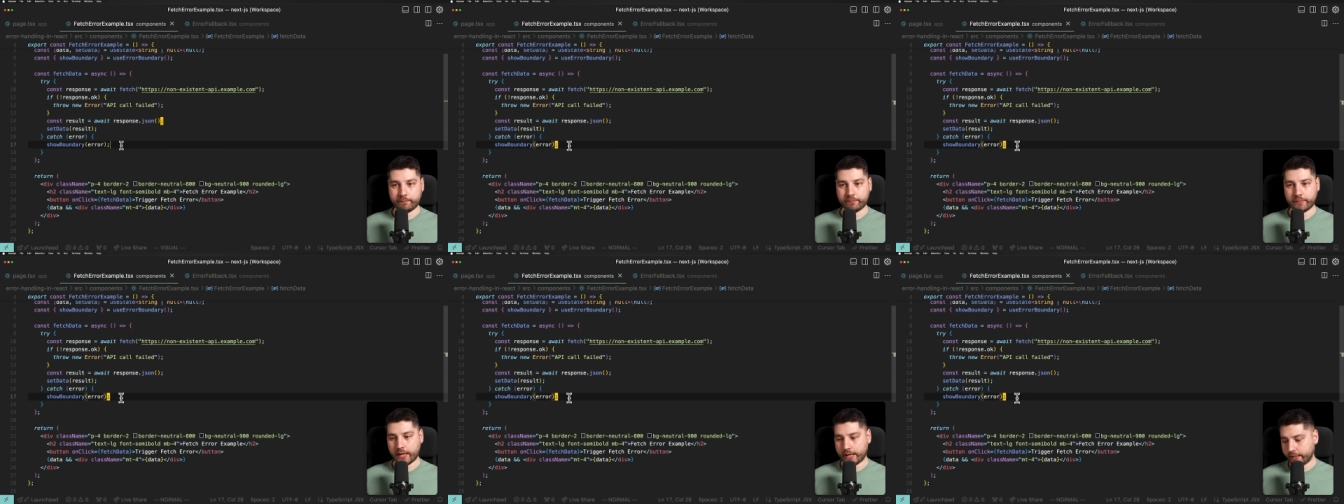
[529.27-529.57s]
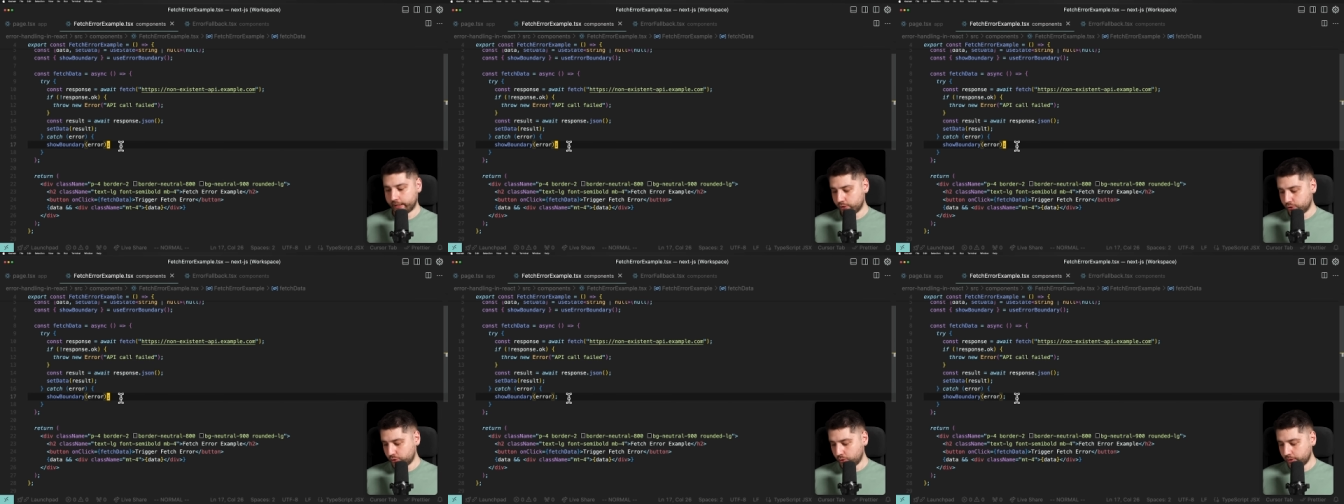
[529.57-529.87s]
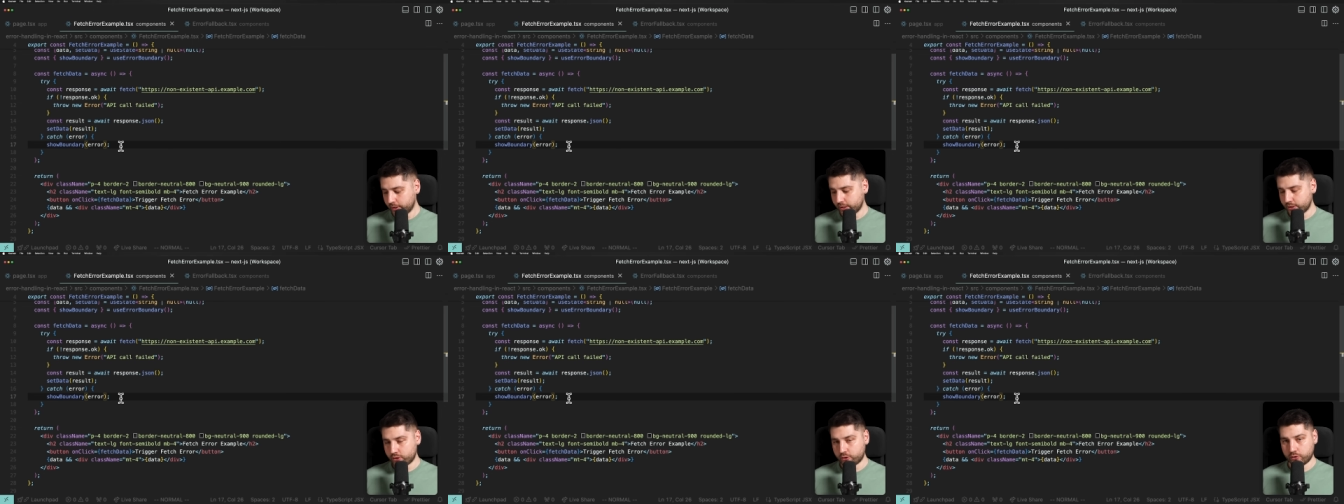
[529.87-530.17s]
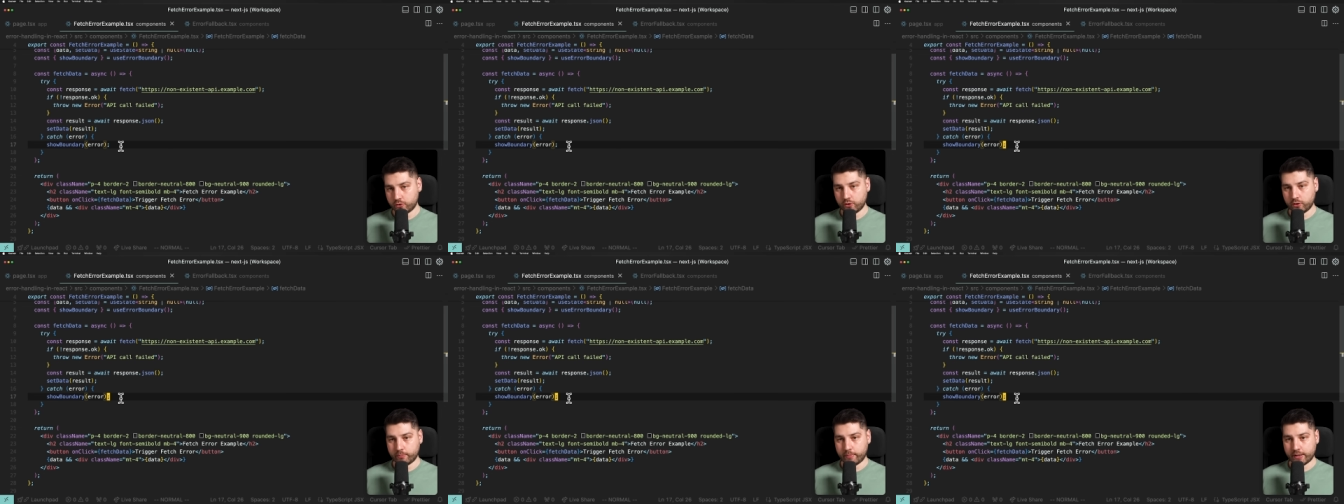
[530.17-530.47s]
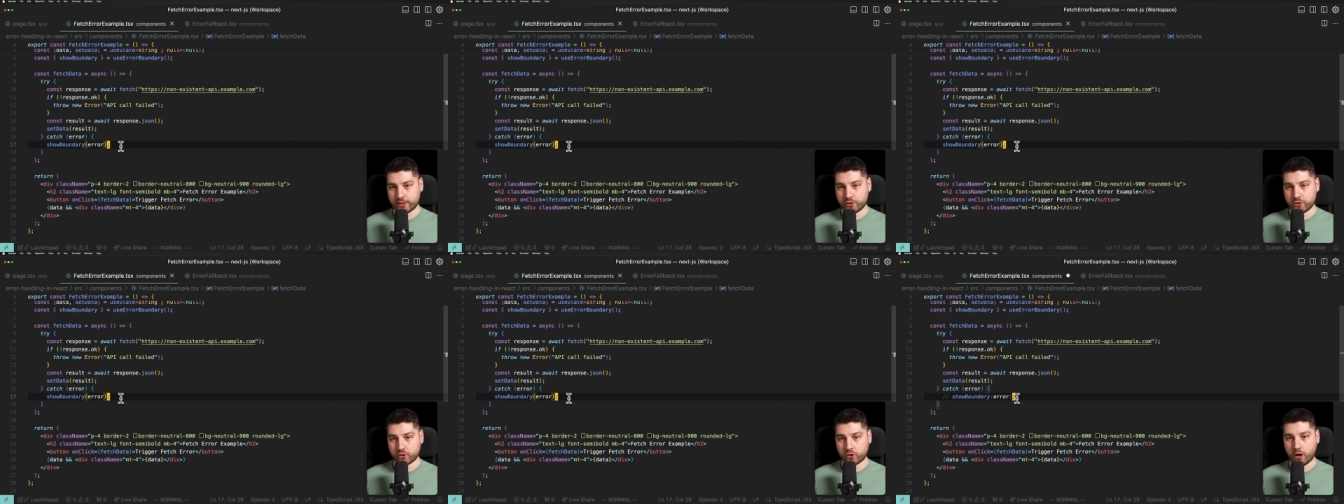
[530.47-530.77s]
I can show this to you by
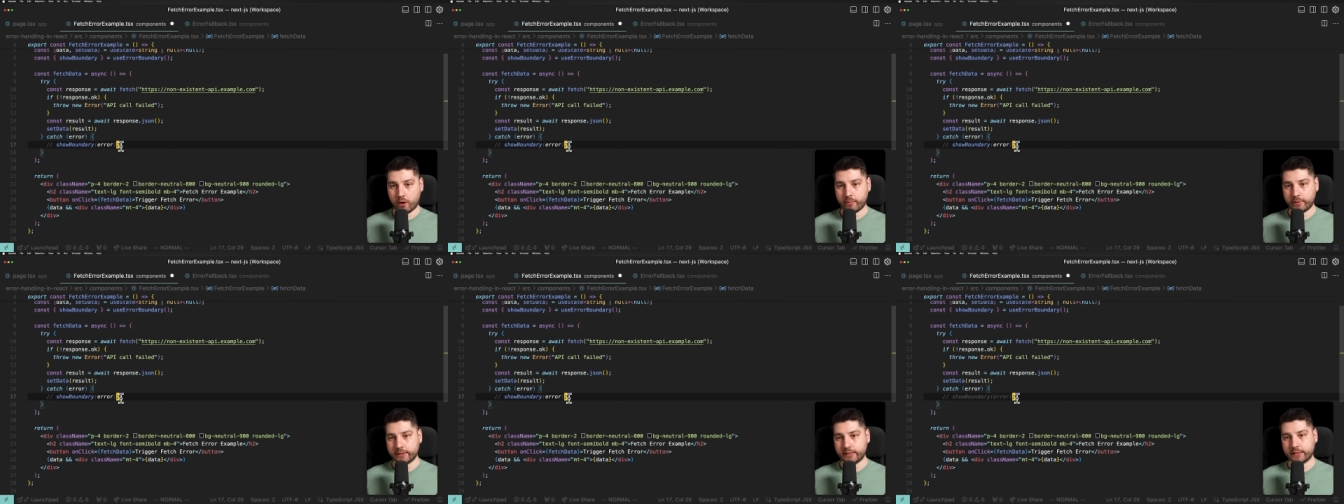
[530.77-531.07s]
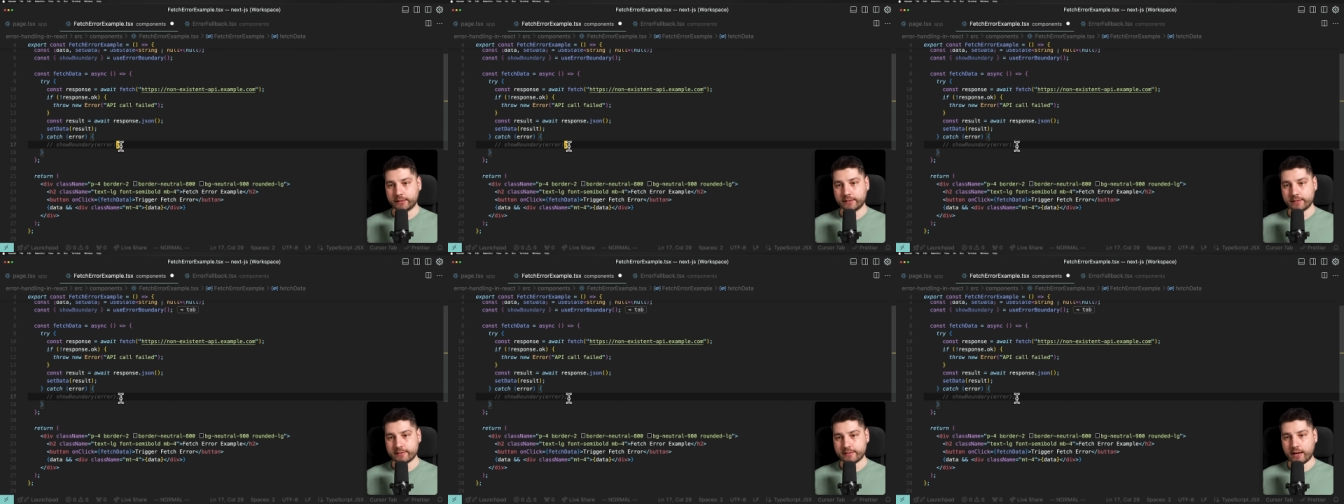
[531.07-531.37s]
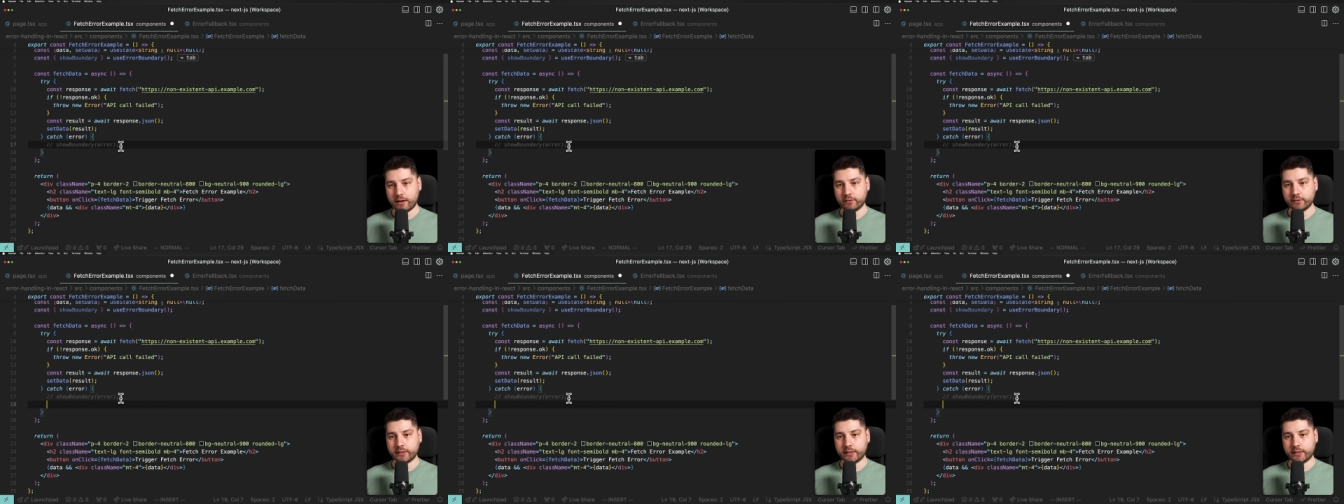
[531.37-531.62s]
just commenting this out